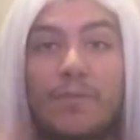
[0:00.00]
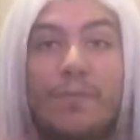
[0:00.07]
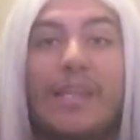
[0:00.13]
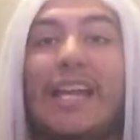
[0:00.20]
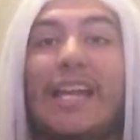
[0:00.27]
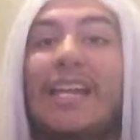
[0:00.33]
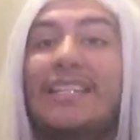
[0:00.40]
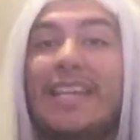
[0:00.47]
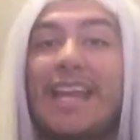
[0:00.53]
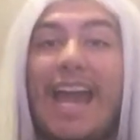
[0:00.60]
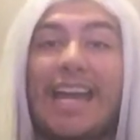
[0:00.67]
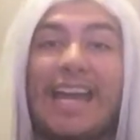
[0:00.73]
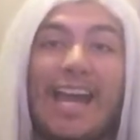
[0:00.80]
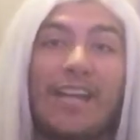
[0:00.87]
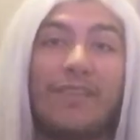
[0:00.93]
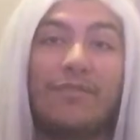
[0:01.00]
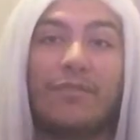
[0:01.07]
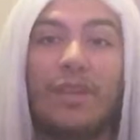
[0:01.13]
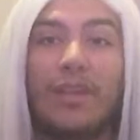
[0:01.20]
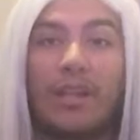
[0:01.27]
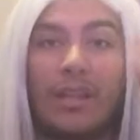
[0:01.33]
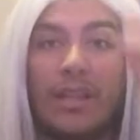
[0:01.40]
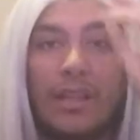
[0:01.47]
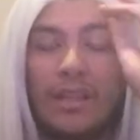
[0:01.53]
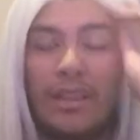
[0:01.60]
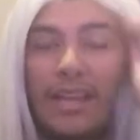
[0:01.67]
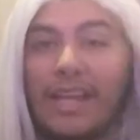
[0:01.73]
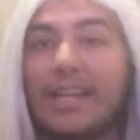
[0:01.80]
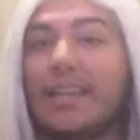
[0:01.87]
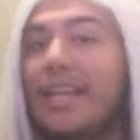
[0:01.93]
But like I said, I kind of
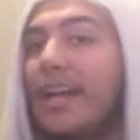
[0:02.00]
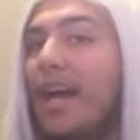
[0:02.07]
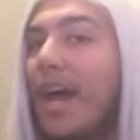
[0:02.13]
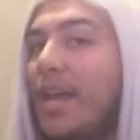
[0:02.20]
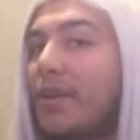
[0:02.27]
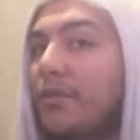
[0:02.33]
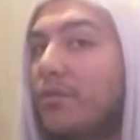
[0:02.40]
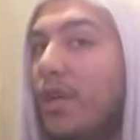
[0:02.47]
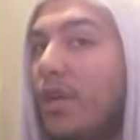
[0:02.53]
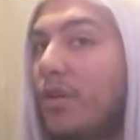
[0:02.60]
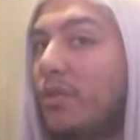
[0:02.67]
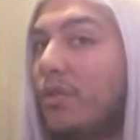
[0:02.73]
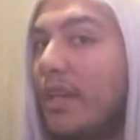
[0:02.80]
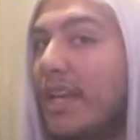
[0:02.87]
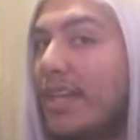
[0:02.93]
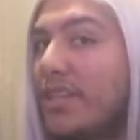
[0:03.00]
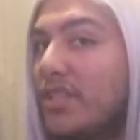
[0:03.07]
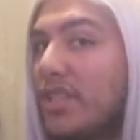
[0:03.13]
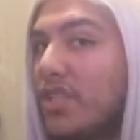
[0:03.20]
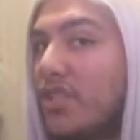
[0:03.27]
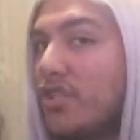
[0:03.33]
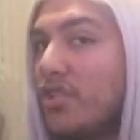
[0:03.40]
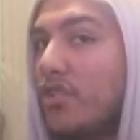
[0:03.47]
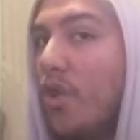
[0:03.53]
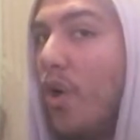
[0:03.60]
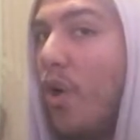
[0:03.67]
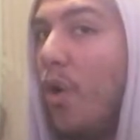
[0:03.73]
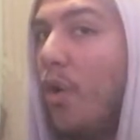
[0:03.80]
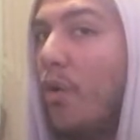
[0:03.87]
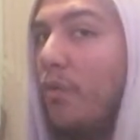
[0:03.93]
like I don't know. It's just
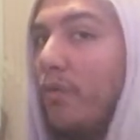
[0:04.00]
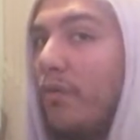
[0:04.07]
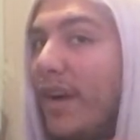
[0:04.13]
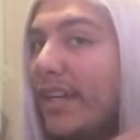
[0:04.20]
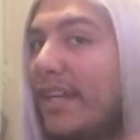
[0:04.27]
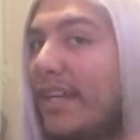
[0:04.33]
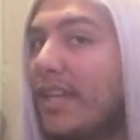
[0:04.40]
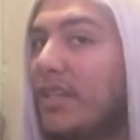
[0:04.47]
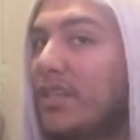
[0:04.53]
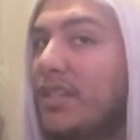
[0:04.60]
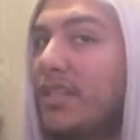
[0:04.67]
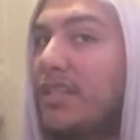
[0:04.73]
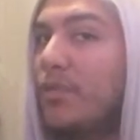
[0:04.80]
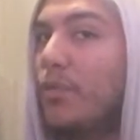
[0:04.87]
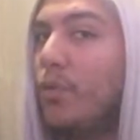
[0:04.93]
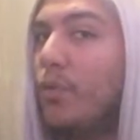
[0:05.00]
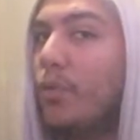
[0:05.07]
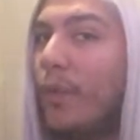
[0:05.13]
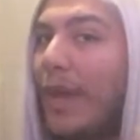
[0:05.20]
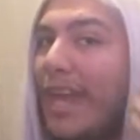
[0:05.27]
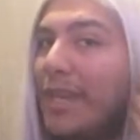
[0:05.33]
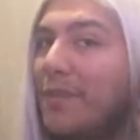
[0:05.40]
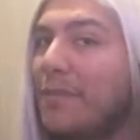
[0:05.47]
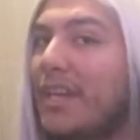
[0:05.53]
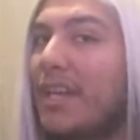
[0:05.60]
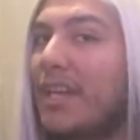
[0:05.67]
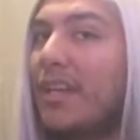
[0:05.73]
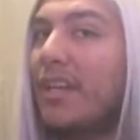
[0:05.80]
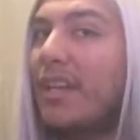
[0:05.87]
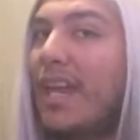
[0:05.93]
so fucking gray to
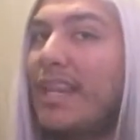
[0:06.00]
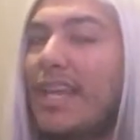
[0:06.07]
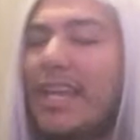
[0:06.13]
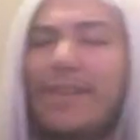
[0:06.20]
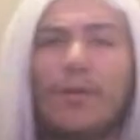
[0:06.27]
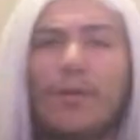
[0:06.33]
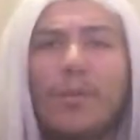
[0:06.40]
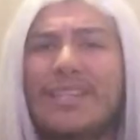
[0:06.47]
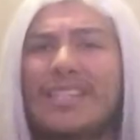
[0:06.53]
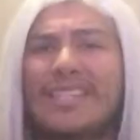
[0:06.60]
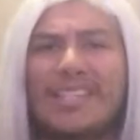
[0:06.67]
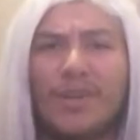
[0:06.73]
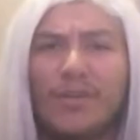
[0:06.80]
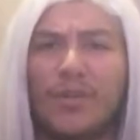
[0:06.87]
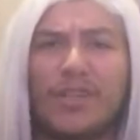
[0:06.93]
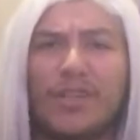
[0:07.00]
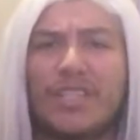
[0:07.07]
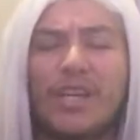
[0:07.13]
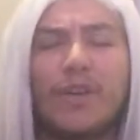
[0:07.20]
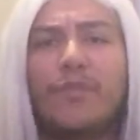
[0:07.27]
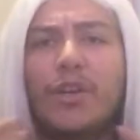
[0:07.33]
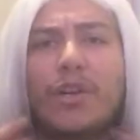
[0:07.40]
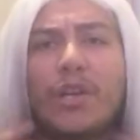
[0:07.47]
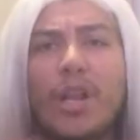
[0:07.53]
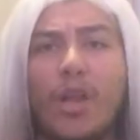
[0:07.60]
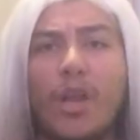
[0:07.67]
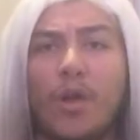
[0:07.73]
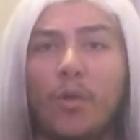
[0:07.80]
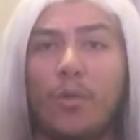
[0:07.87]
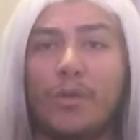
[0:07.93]
me. And like even with silver, silver
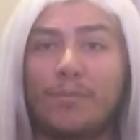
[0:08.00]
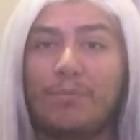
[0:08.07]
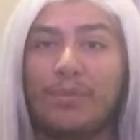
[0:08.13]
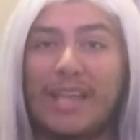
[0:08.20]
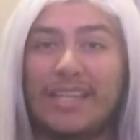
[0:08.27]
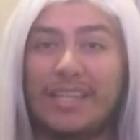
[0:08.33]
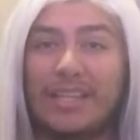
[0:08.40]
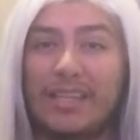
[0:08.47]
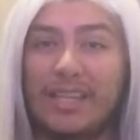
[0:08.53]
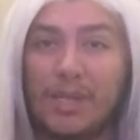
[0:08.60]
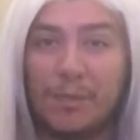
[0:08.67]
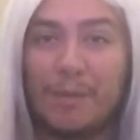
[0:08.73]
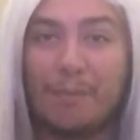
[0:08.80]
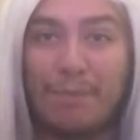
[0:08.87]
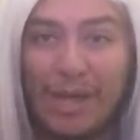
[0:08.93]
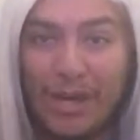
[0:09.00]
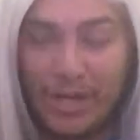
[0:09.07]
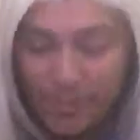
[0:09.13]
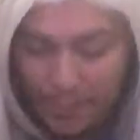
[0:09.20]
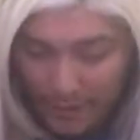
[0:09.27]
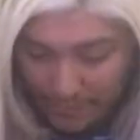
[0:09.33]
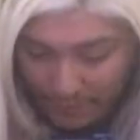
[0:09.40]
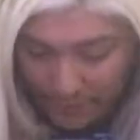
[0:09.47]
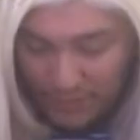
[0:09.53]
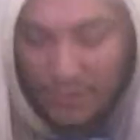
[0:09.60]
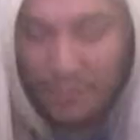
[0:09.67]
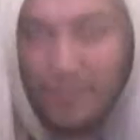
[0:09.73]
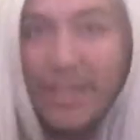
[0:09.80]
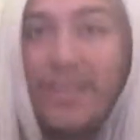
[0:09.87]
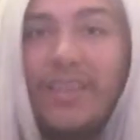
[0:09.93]
would blend a little bit better, but
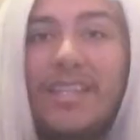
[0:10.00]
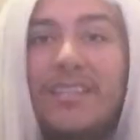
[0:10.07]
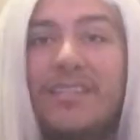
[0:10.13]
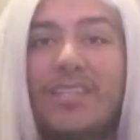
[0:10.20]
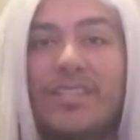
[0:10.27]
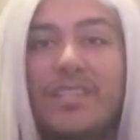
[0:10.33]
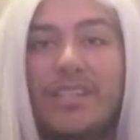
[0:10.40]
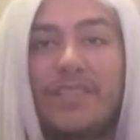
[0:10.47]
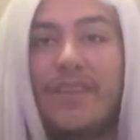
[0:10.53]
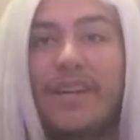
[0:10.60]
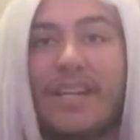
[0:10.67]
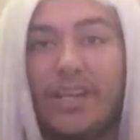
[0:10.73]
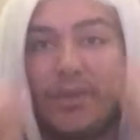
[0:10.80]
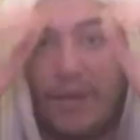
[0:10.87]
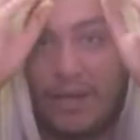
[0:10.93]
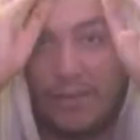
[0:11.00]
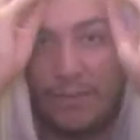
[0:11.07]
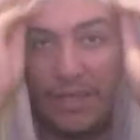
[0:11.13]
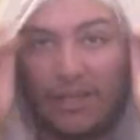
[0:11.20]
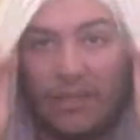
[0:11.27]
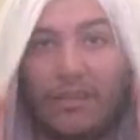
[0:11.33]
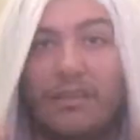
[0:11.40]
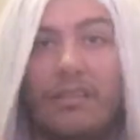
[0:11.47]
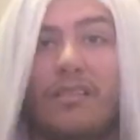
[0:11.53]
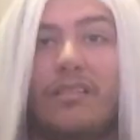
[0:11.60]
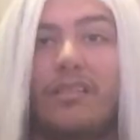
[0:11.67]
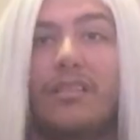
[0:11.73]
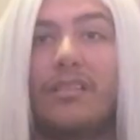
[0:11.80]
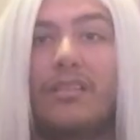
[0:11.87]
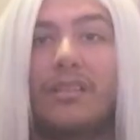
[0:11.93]
to me this just looks fucking gray to me.
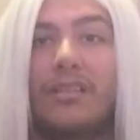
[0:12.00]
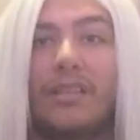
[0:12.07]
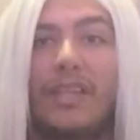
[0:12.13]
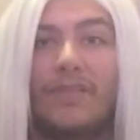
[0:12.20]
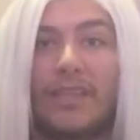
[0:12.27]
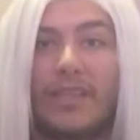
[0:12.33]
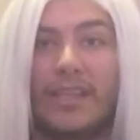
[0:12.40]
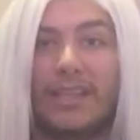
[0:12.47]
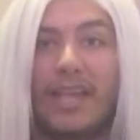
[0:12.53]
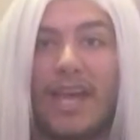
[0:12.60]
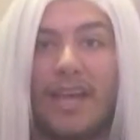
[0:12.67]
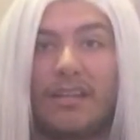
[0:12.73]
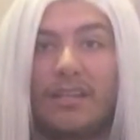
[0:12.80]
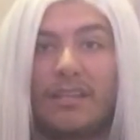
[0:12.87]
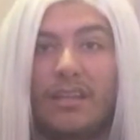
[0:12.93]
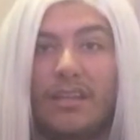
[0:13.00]
If you look at that.